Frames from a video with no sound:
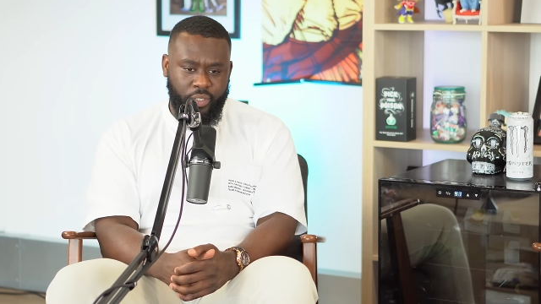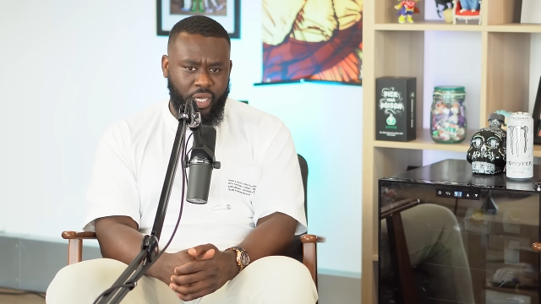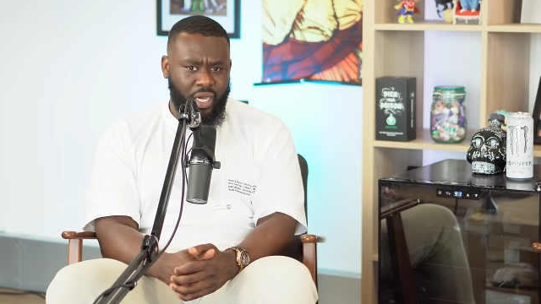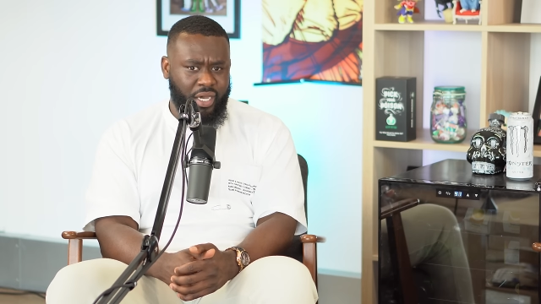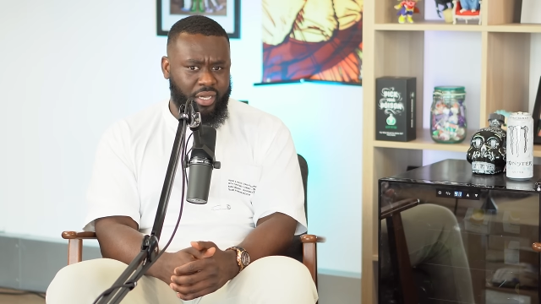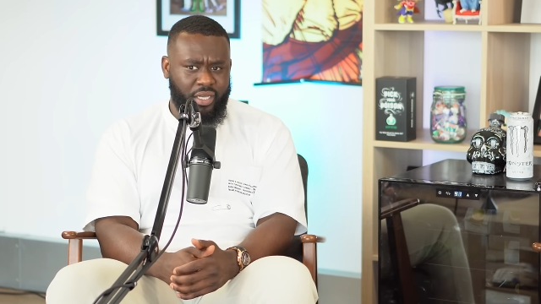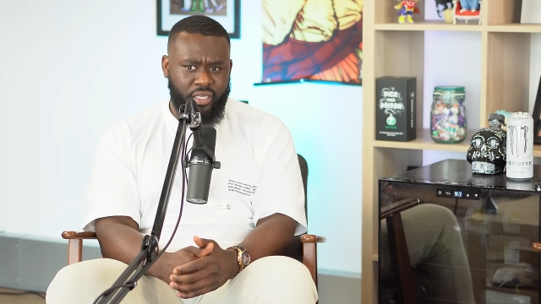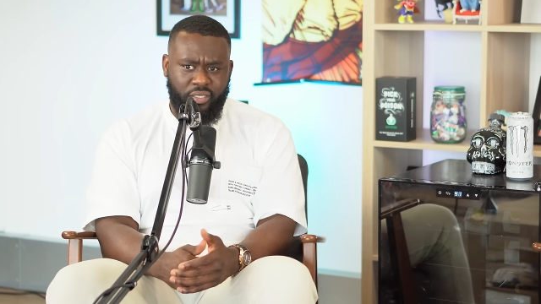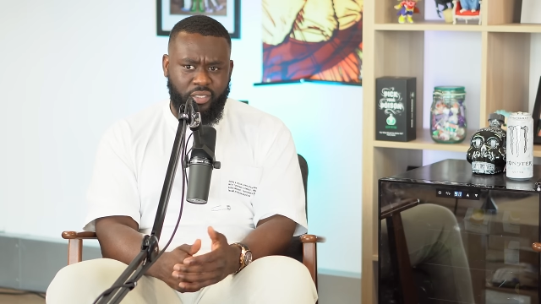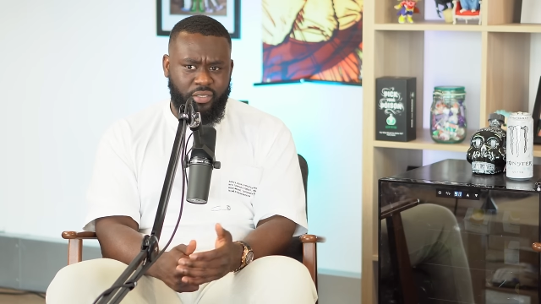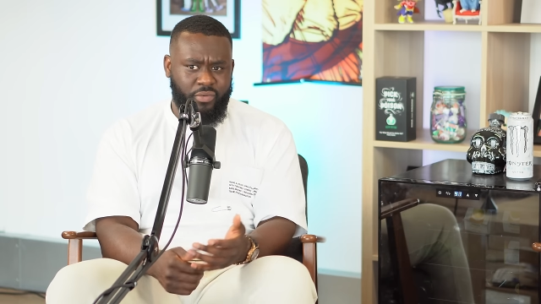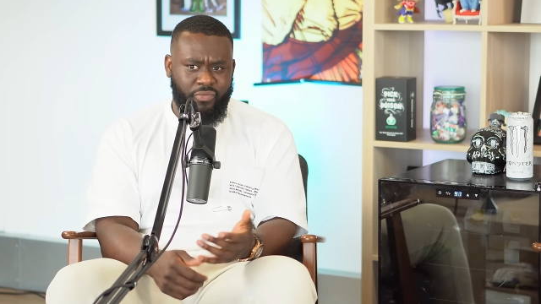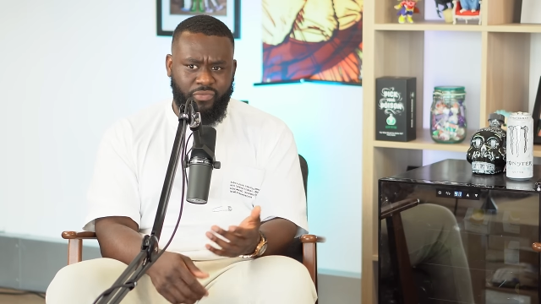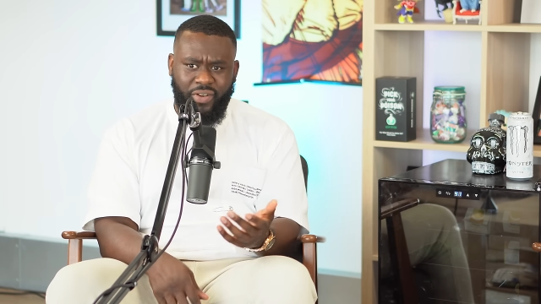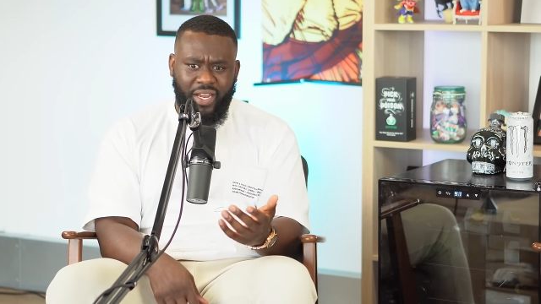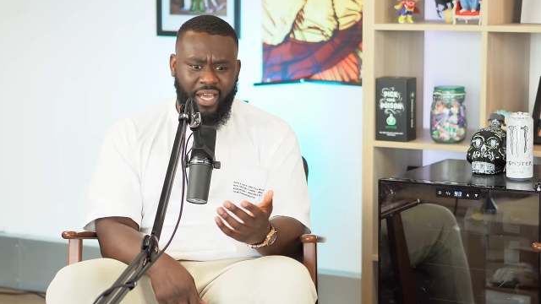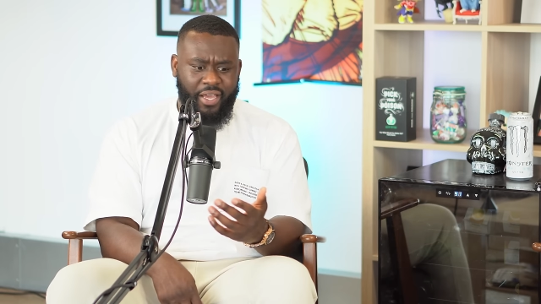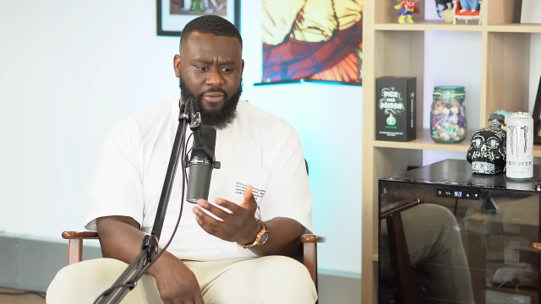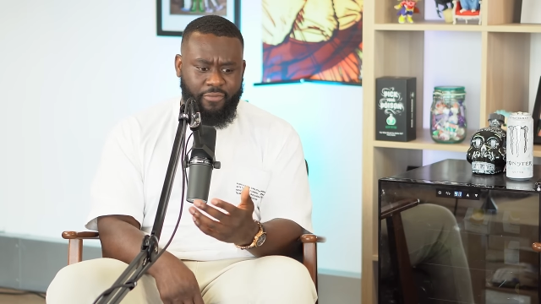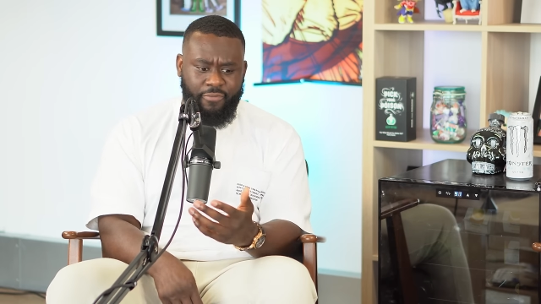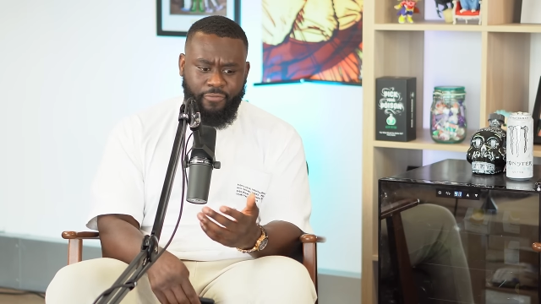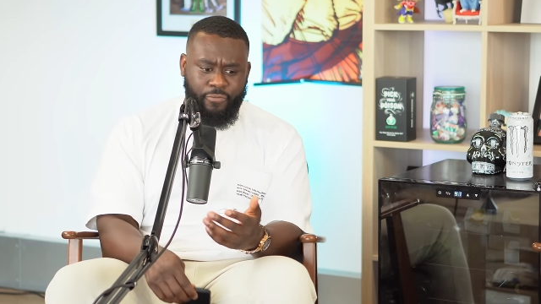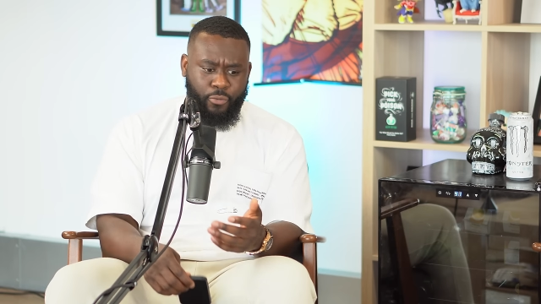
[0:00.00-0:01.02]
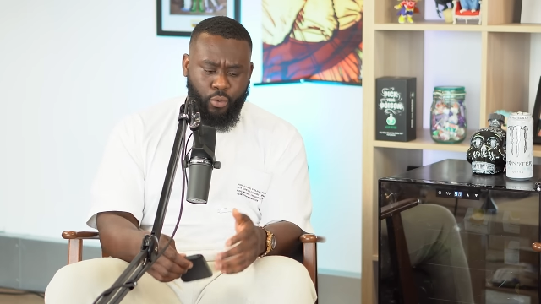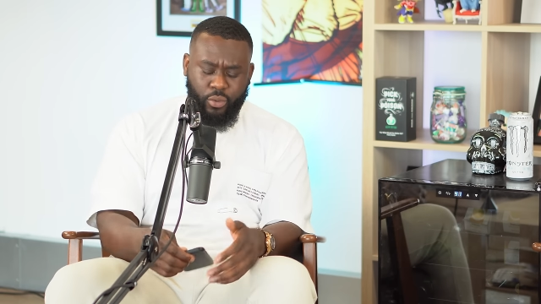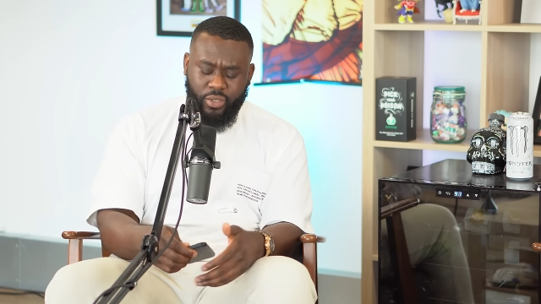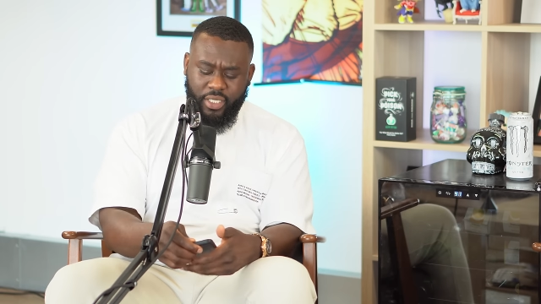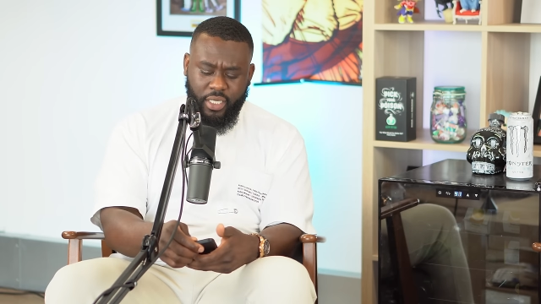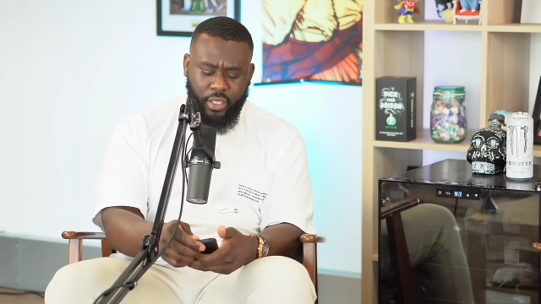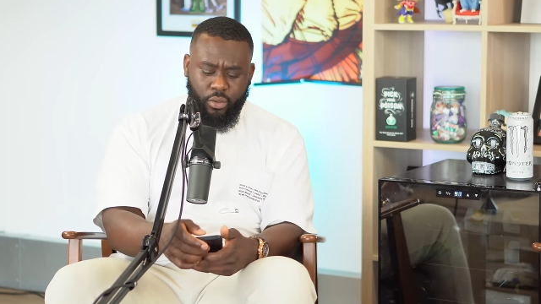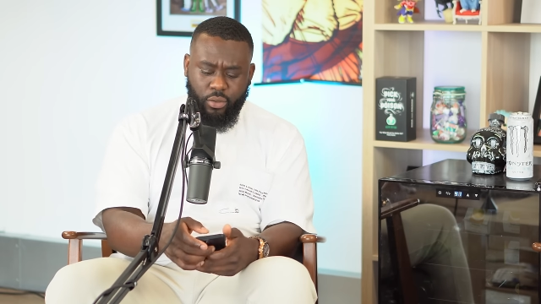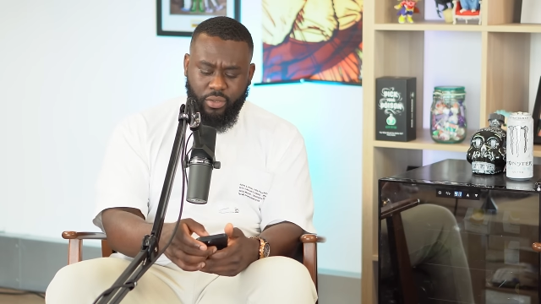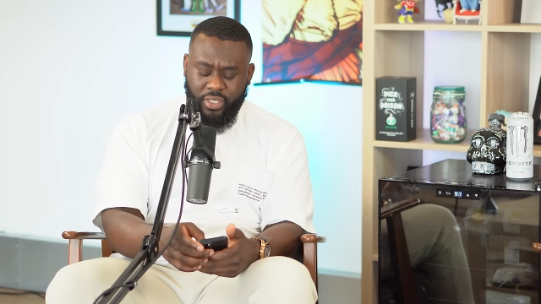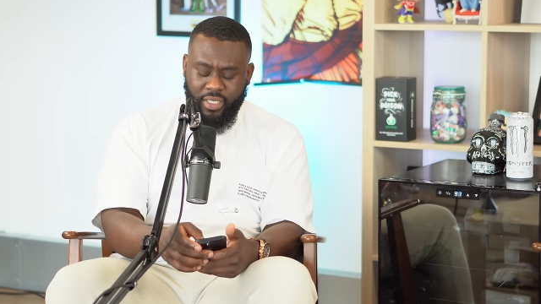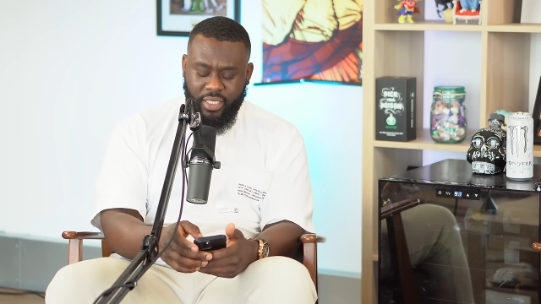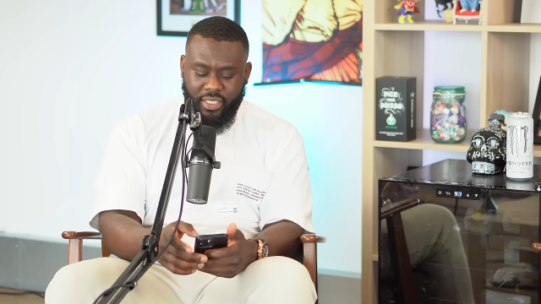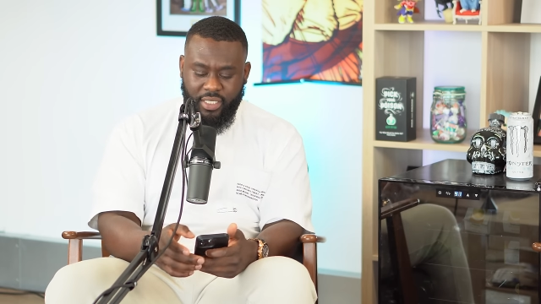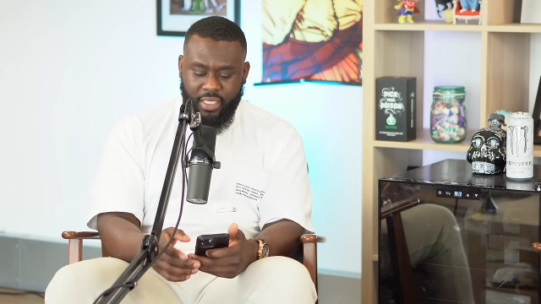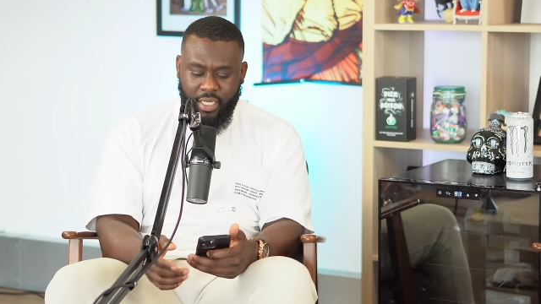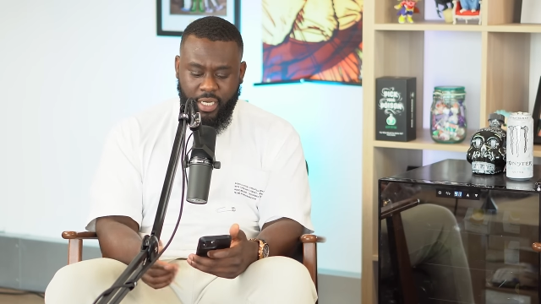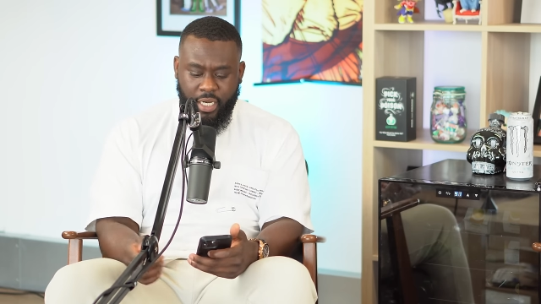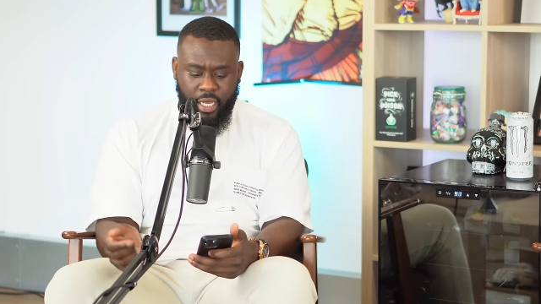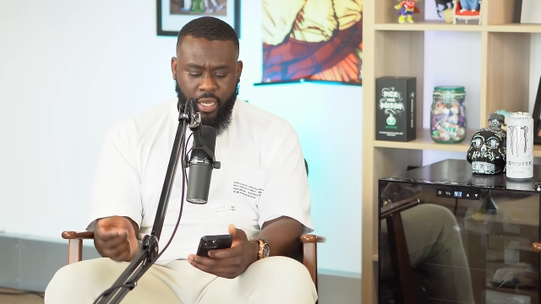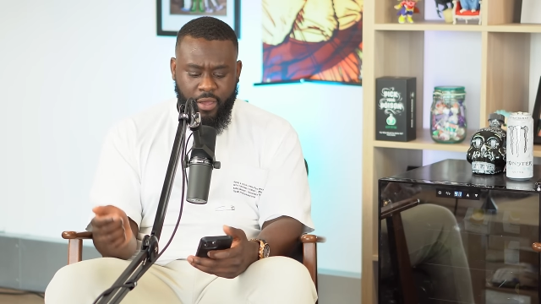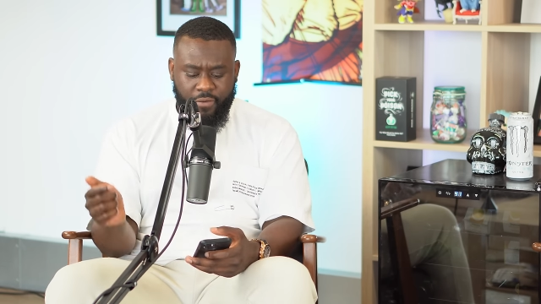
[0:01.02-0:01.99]
um, youngest of like 14 or
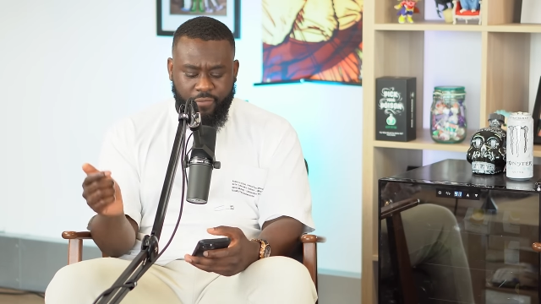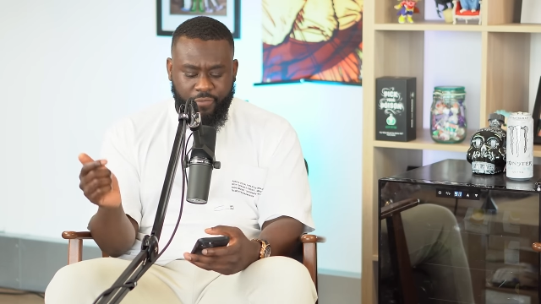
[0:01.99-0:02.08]
16.